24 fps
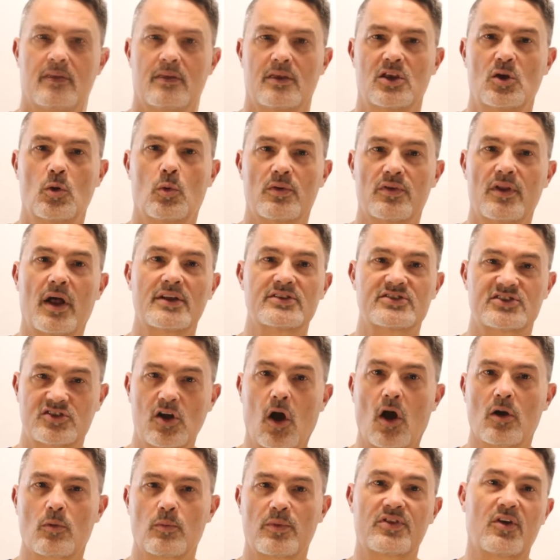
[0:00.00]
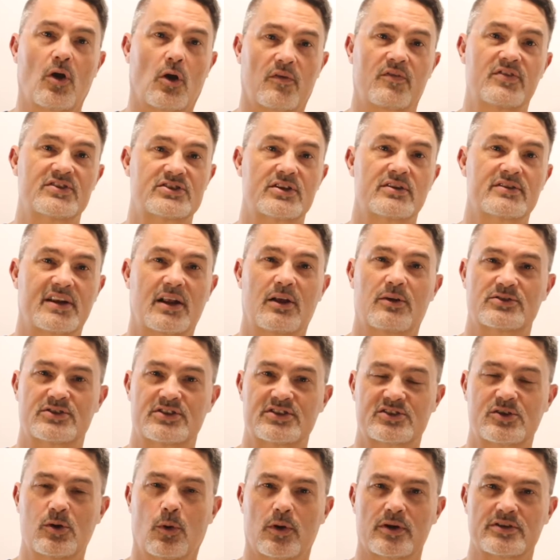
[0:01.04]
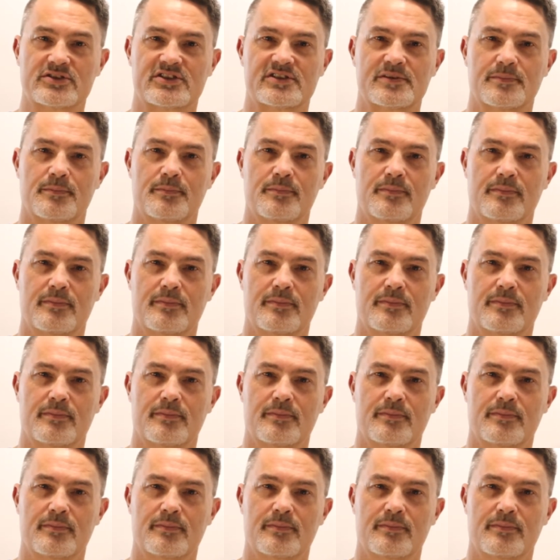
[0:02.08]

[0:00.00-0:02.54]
you will not start with the artificial intelligence course.